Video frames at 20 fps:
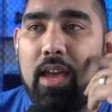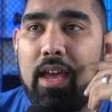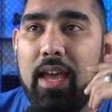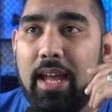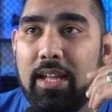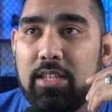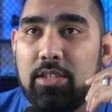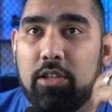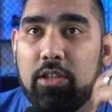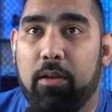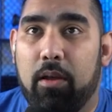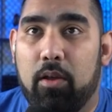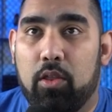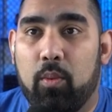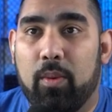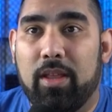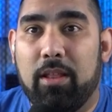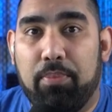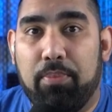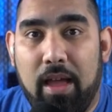And so the, the
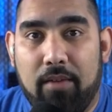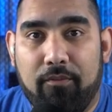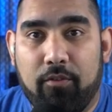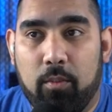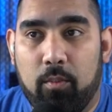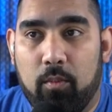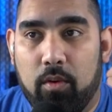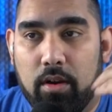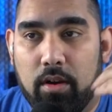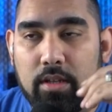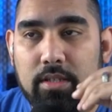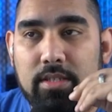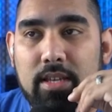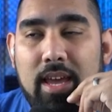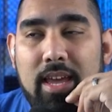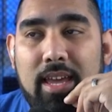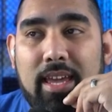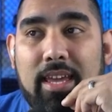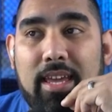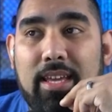way the platform works
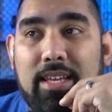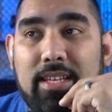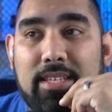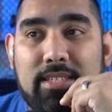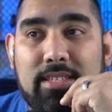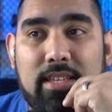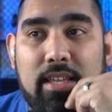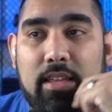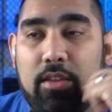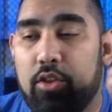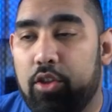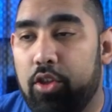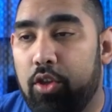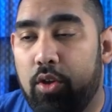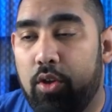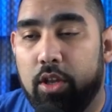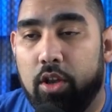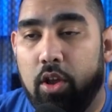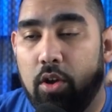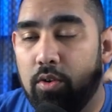is, you
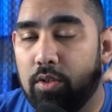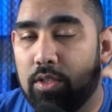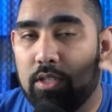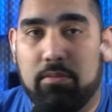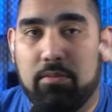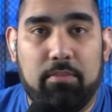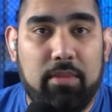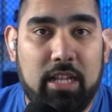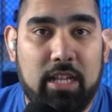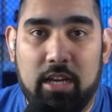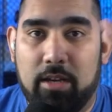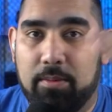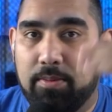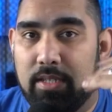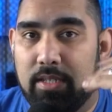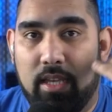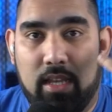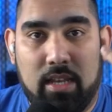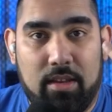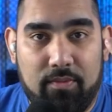can host meetups
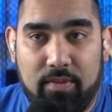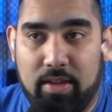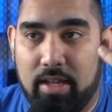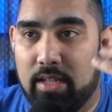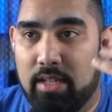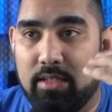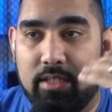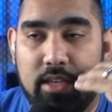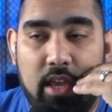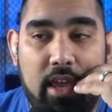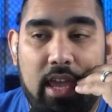and events.